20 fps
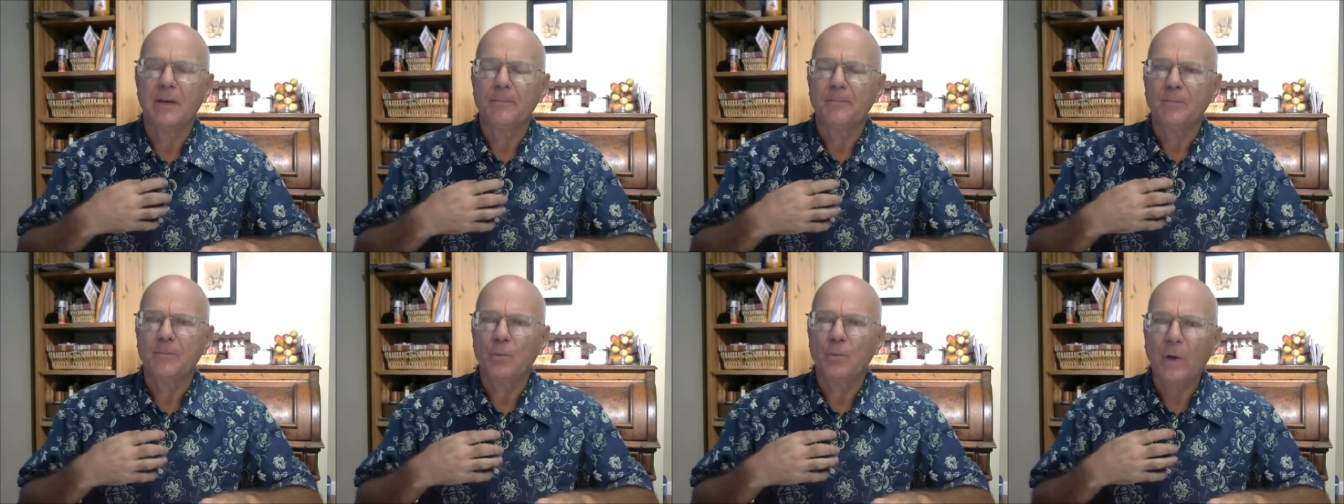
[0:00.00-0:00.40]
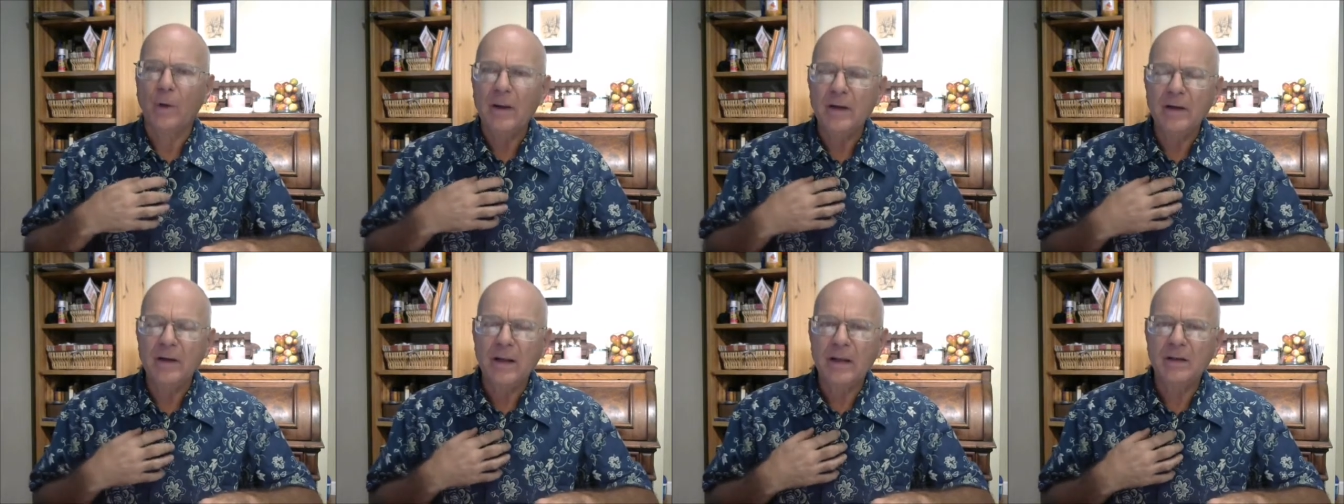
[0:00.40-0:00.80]

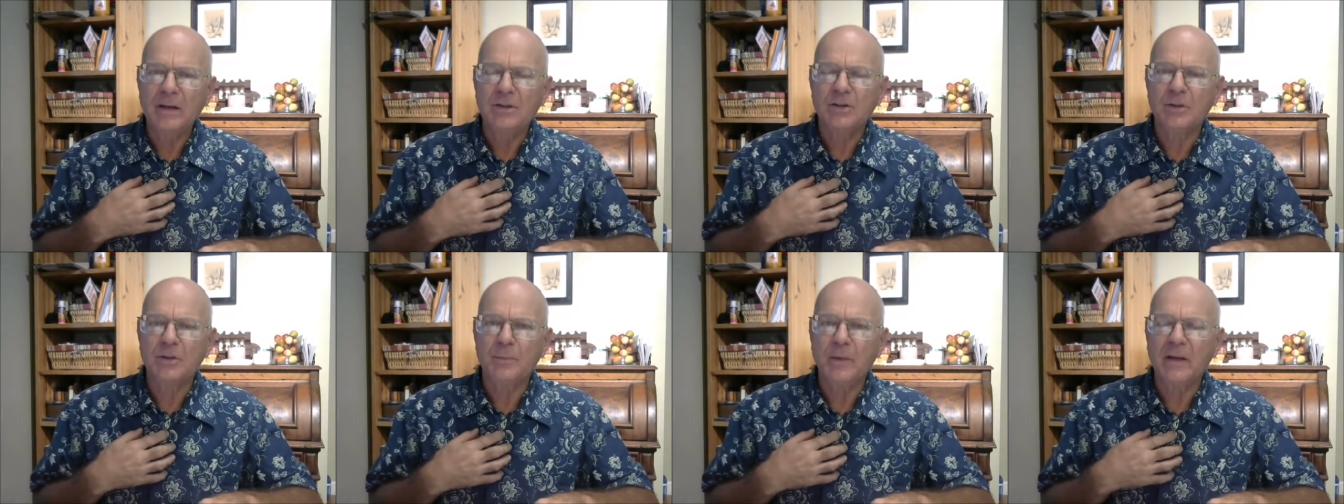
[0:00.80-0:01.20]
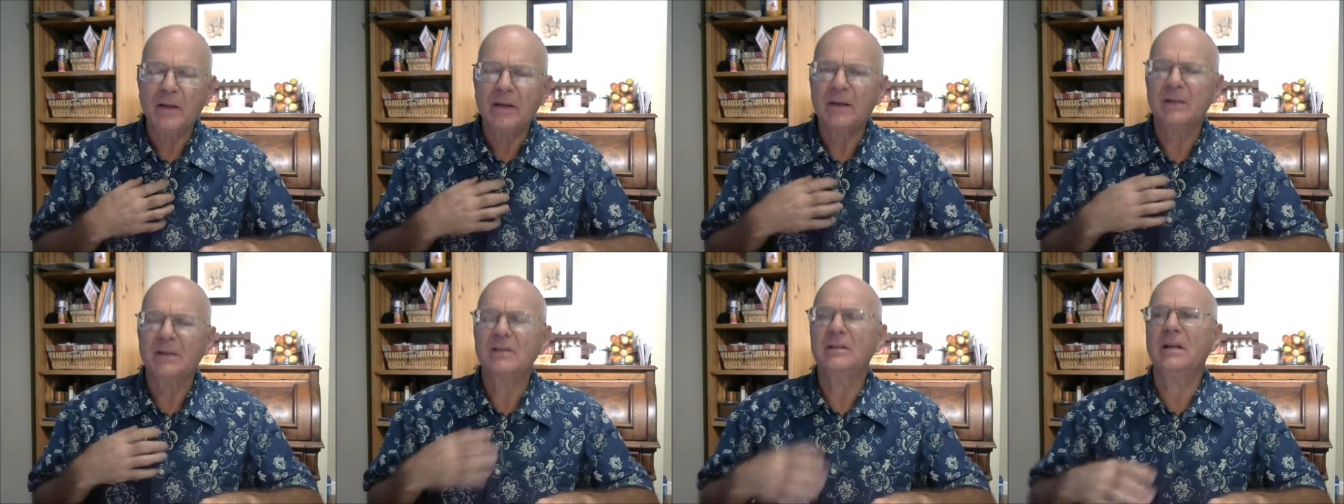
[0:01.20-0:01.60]
we need to be
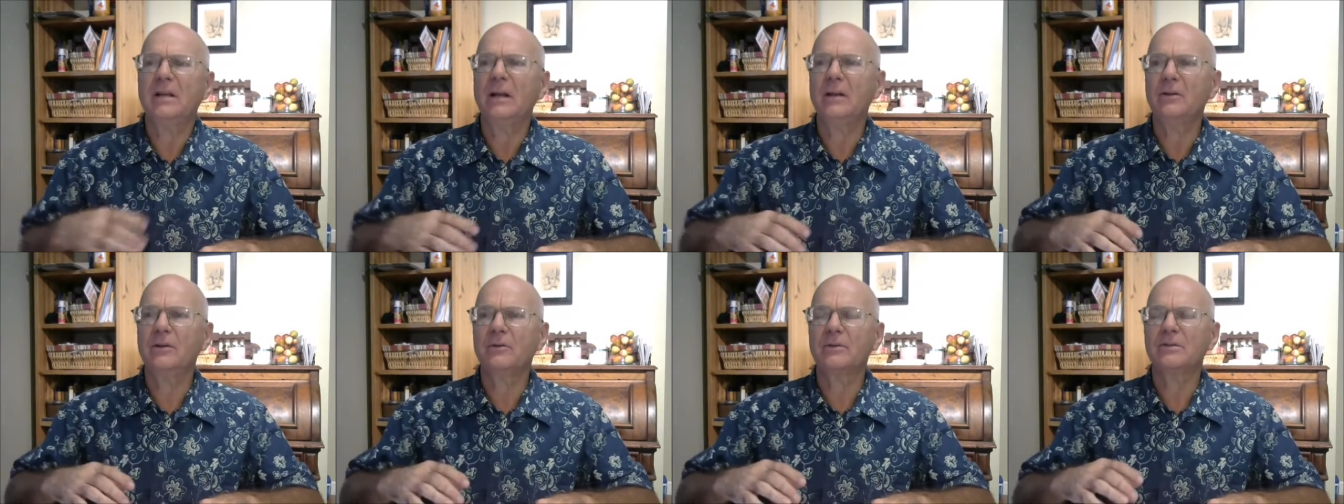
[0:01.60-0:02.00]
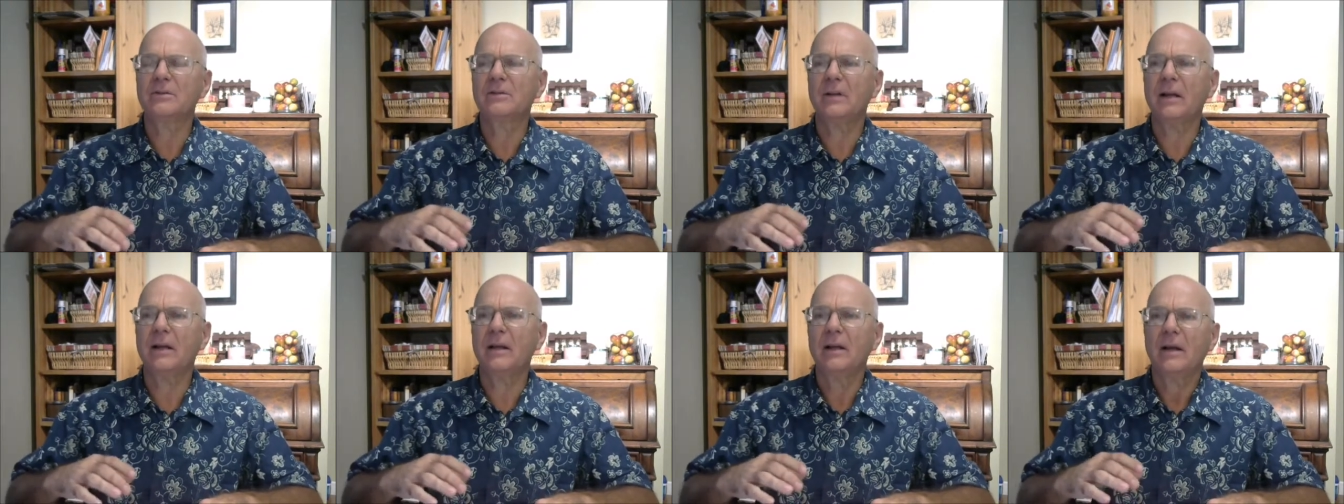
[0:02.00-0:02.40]

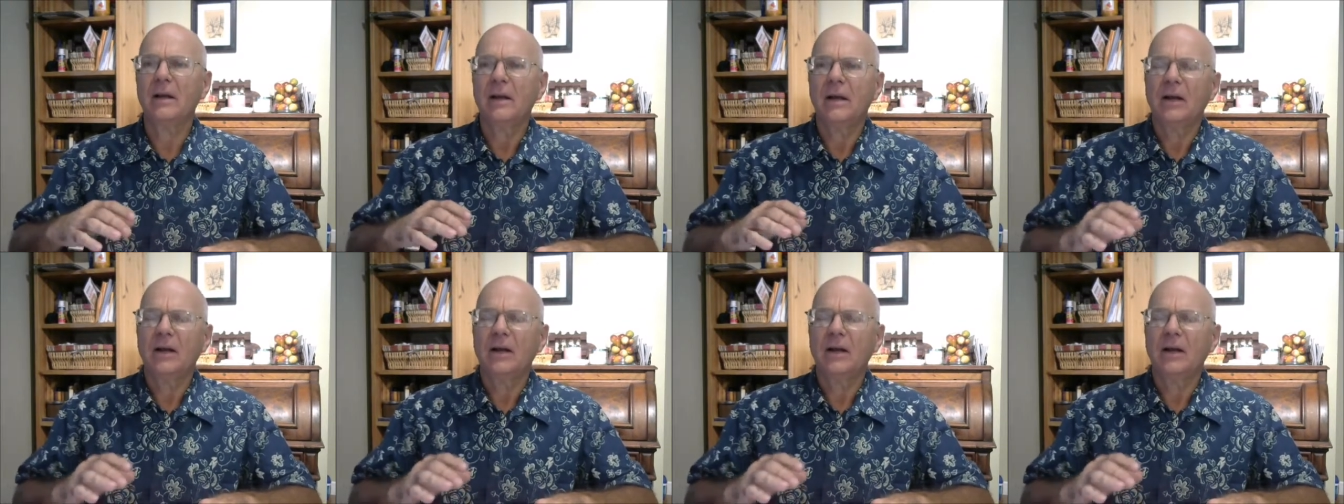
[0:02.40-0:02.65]
continuously